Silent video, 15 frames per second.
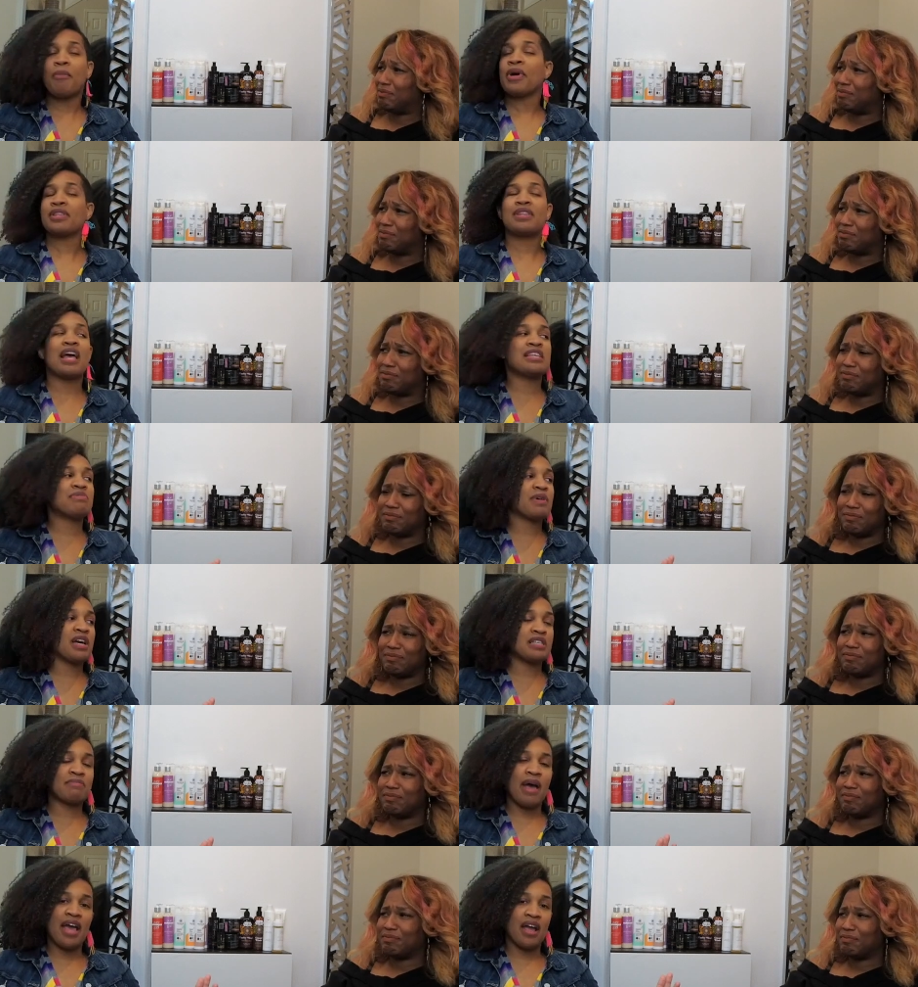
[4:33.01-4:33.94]
Speaker 1: But that's
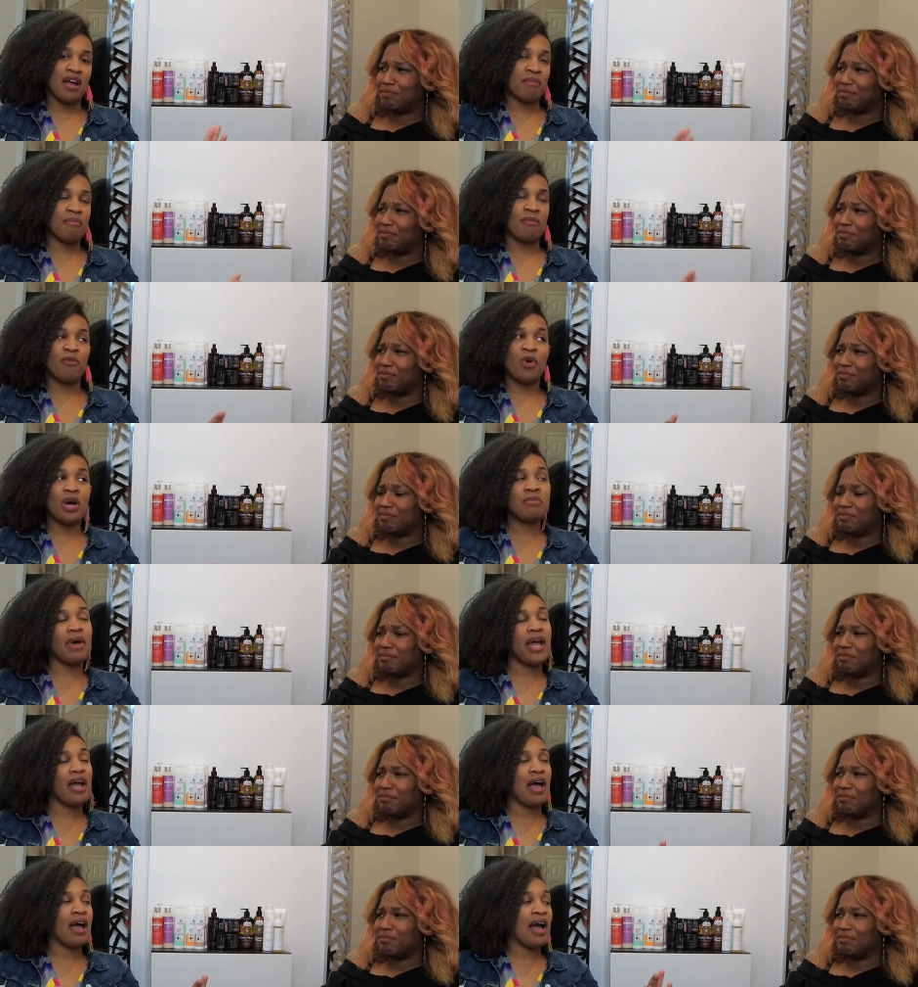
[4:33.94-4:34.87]
because my hair, one,
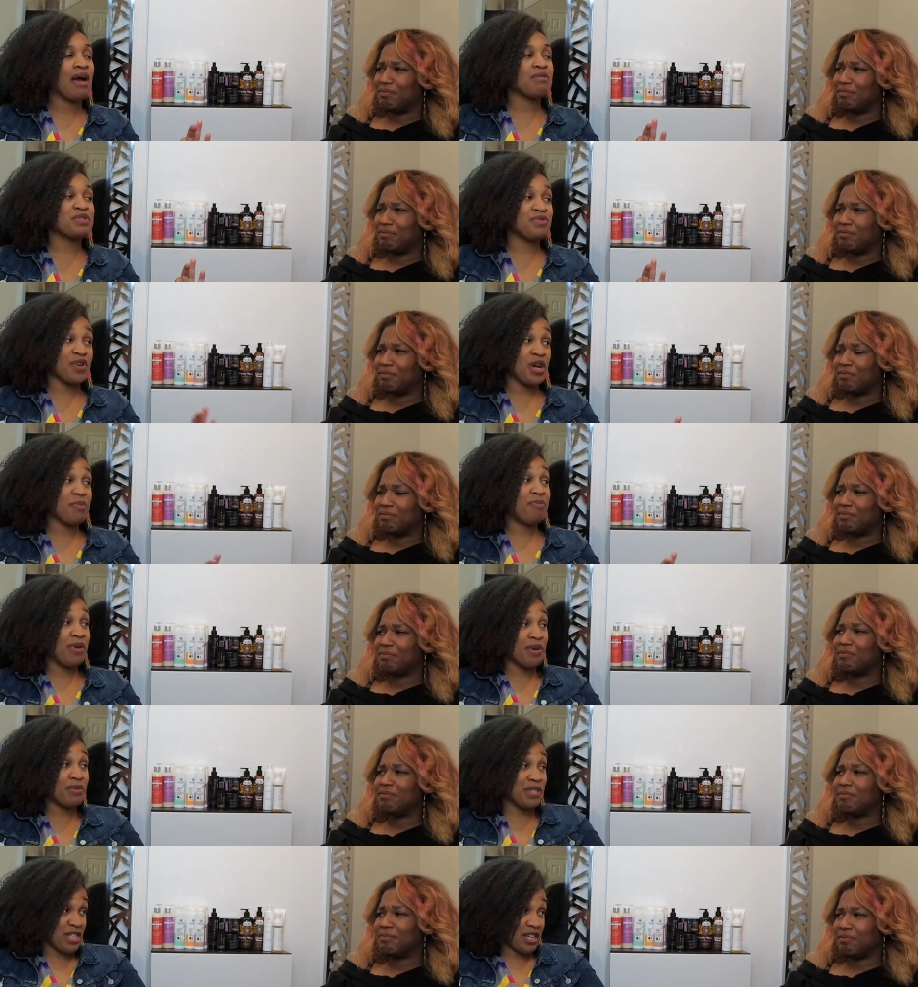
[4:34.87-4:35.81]
my I was
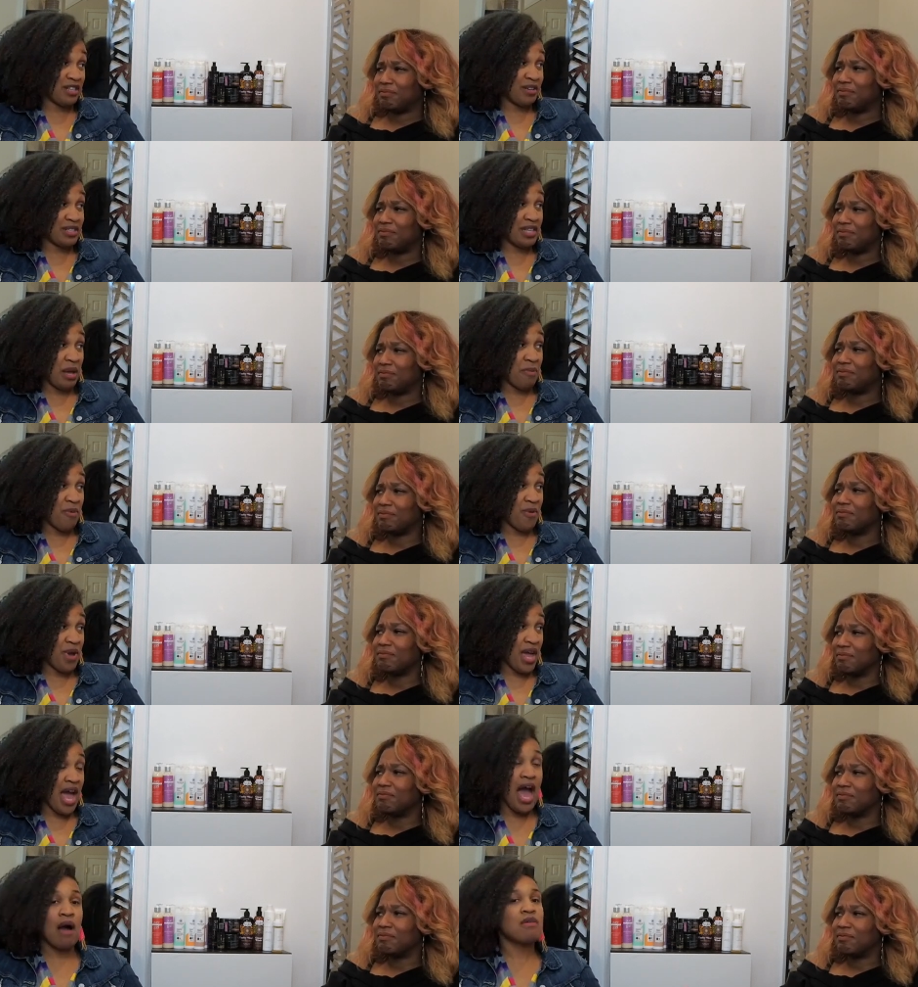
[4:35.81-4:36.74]
very particular at that point.